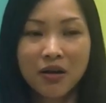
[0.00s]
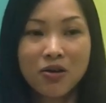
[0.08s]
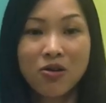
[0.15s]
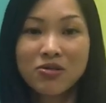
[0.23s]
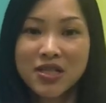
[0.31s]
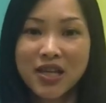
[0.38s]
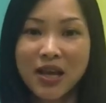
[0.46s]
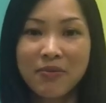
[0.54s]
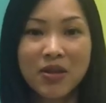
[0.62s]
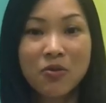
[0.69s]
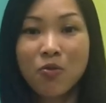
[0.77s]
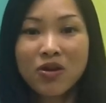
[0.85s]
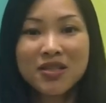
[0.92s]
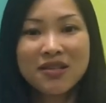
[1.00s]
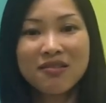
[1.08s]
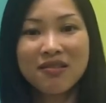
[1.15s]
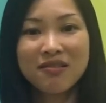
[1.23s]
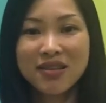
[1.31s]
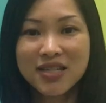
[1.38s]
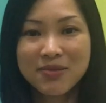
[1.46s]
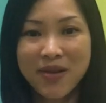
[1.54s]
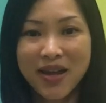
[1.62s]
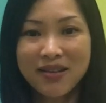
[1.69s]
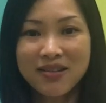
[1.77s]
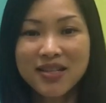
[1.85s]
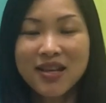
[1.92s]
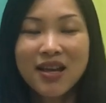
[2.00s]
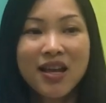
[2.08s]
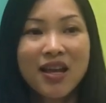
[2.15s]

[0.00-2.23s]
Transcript: concept. It wasn't in these manners.